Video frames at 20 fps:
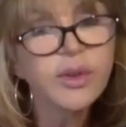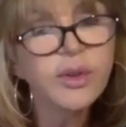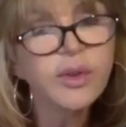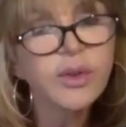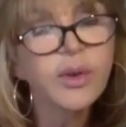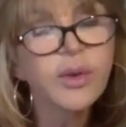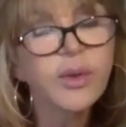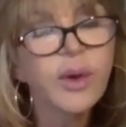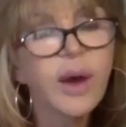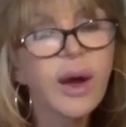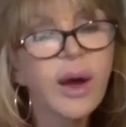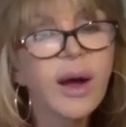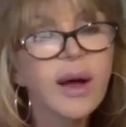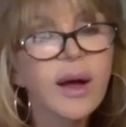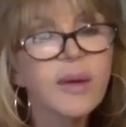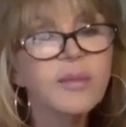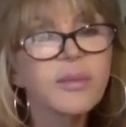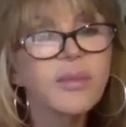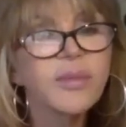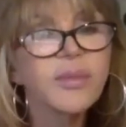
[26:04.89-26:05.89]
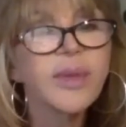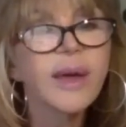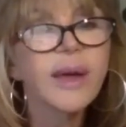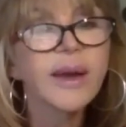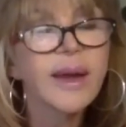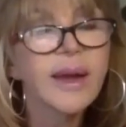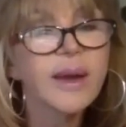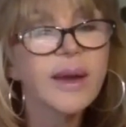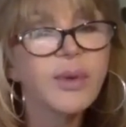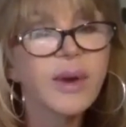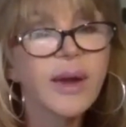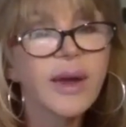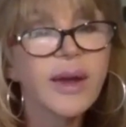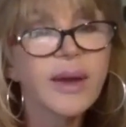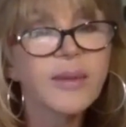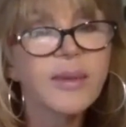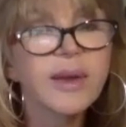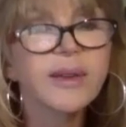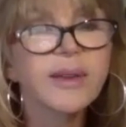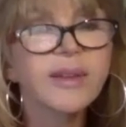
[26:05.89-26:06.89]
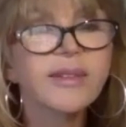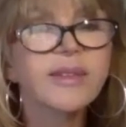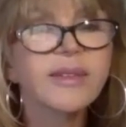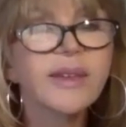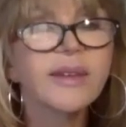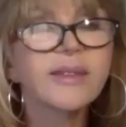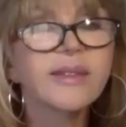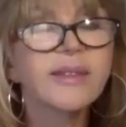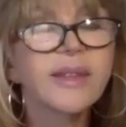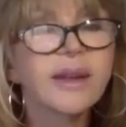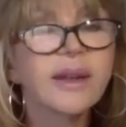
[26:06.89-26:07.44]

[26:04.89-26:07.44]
You know, that Abraham Hicks says